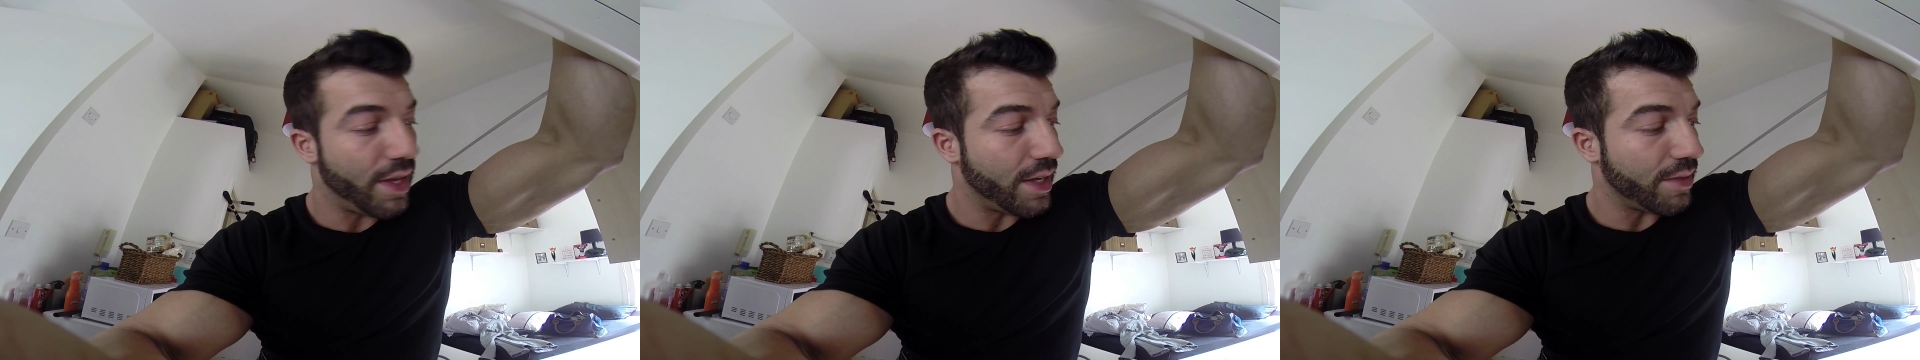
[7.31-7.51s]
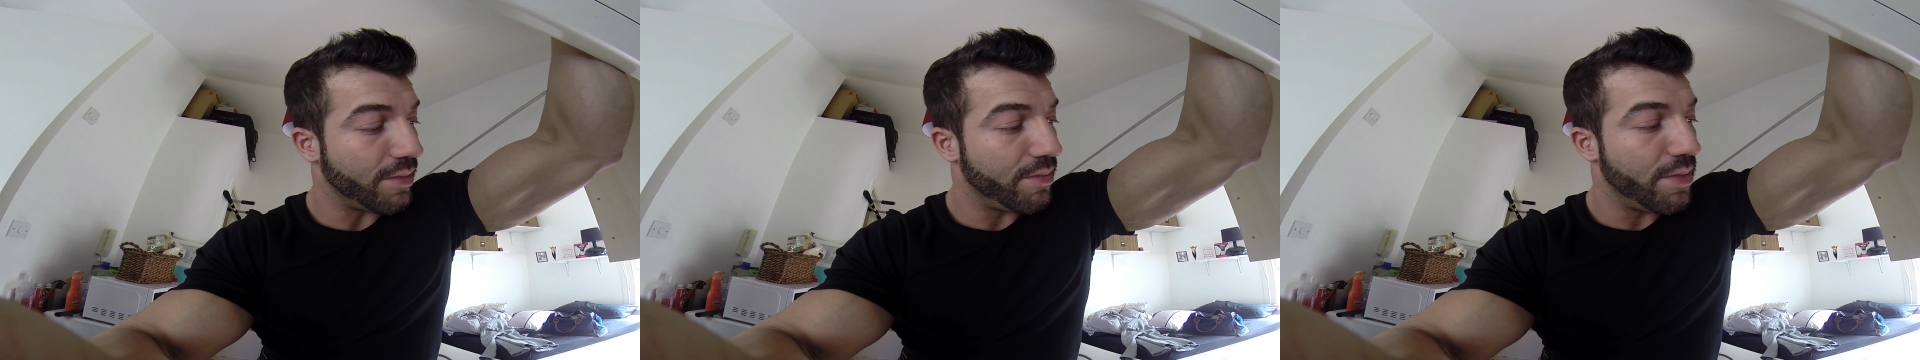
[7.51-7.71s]

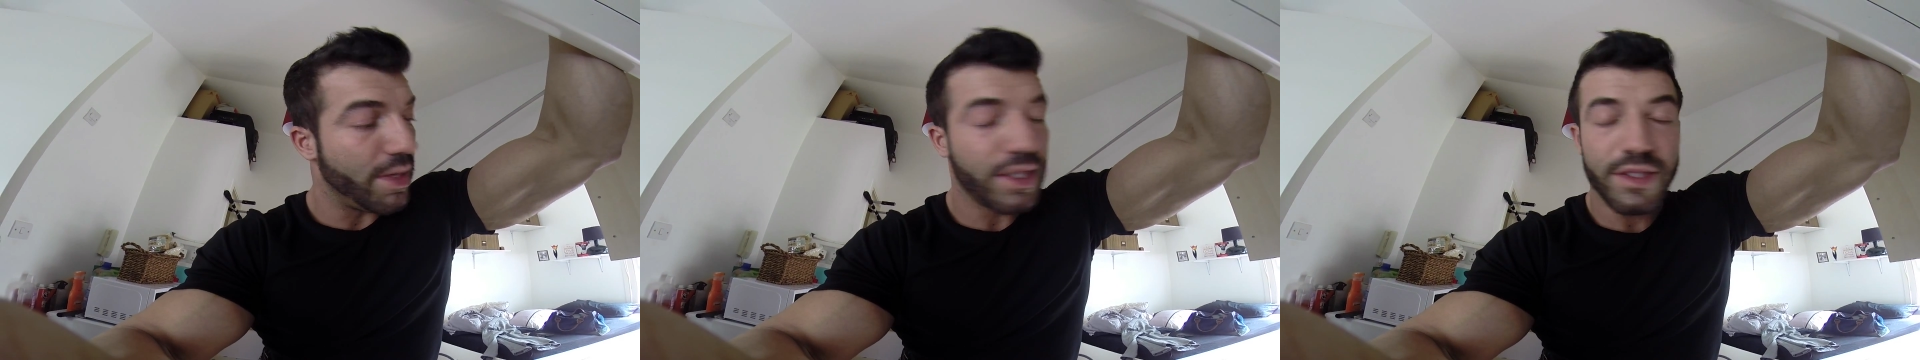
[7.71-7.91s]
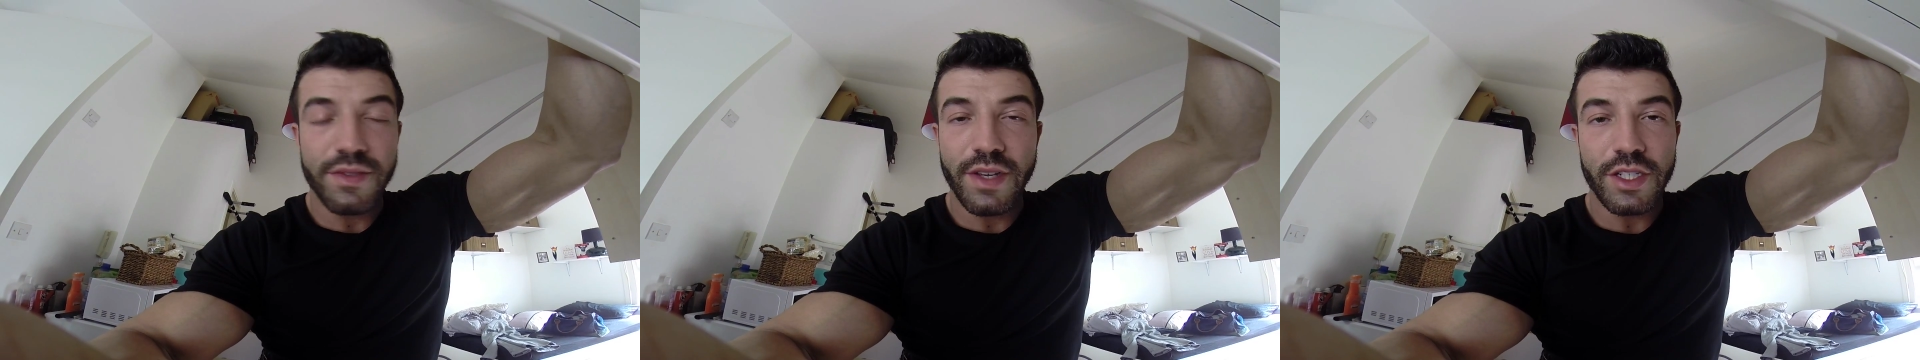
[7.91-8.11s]
like
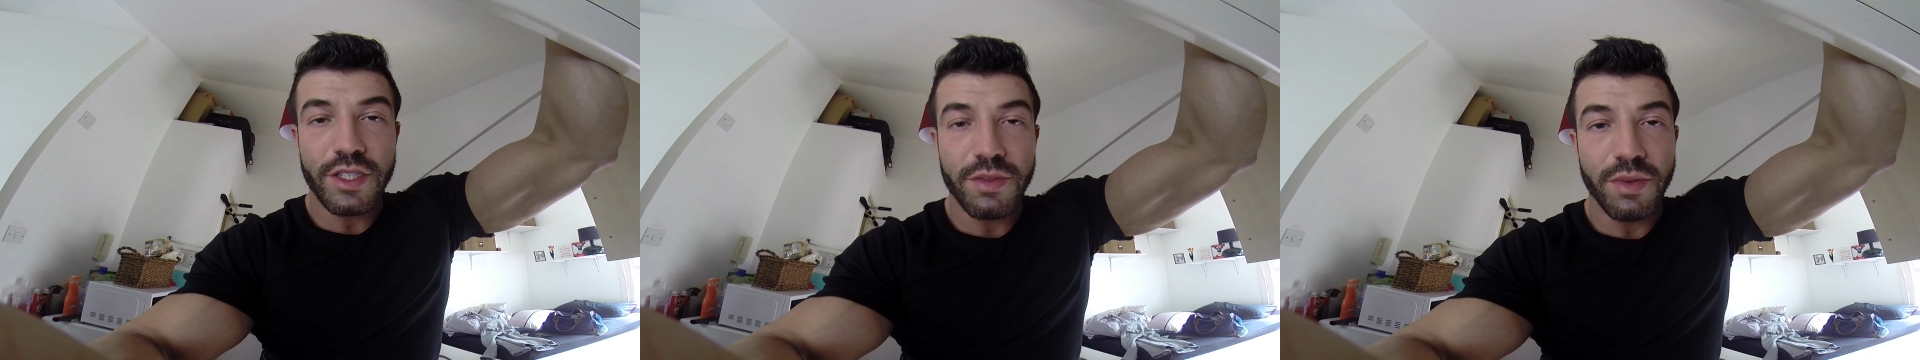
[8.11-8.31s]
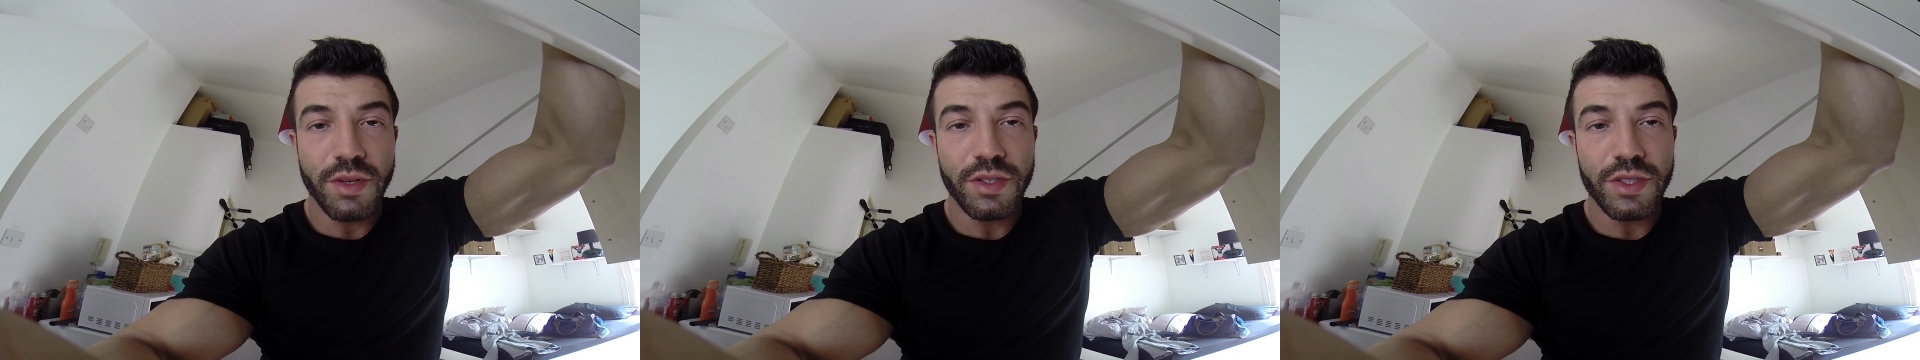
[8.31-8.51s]
mixed
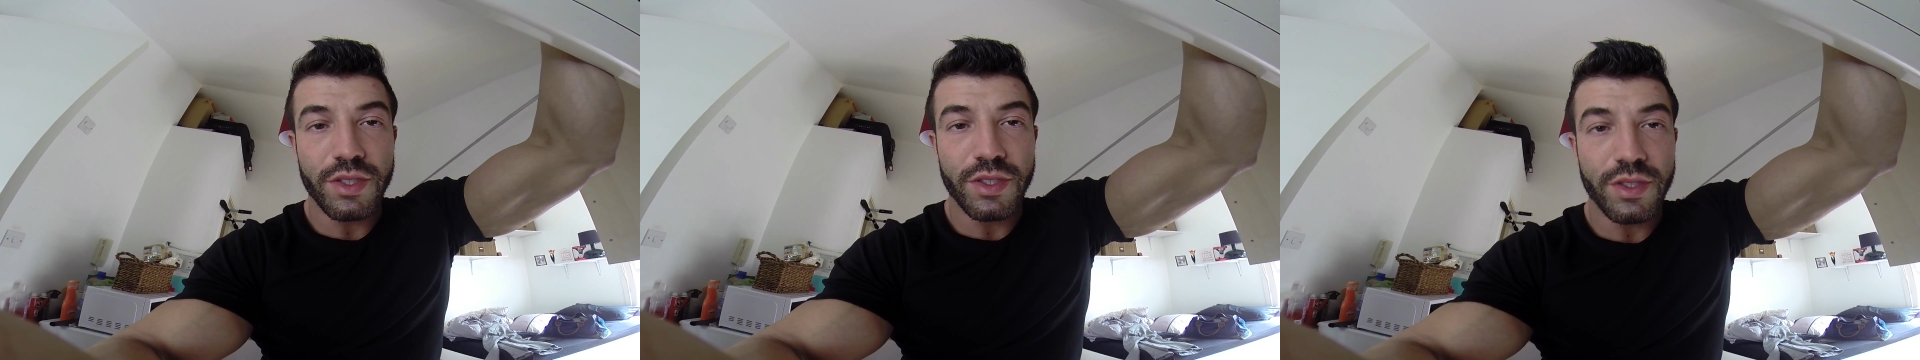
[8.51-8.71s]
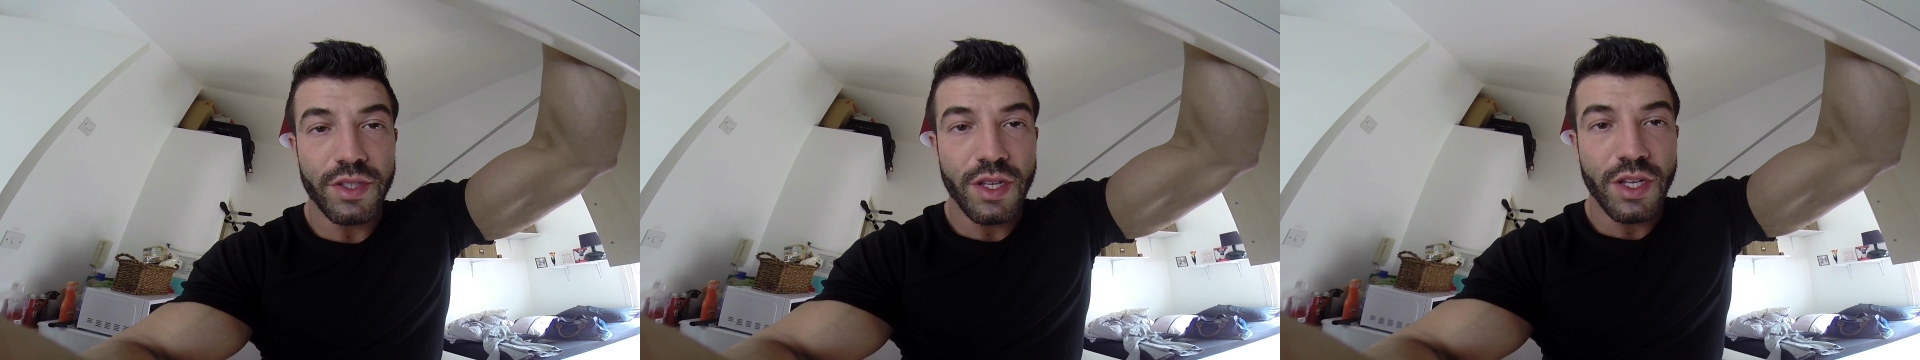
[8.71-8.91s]

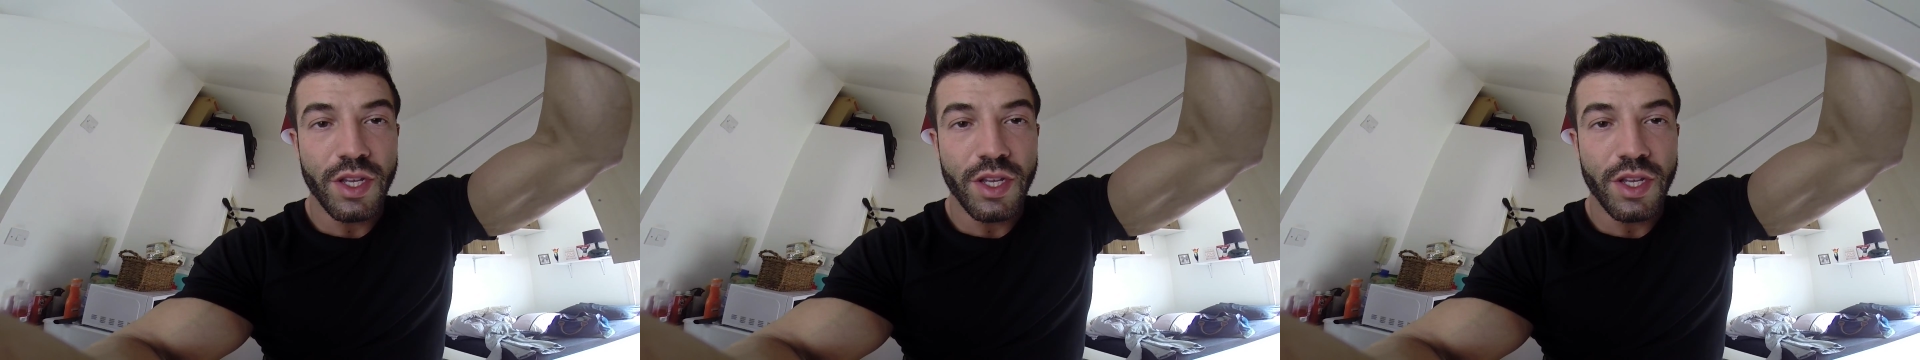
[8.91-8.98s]
vegetables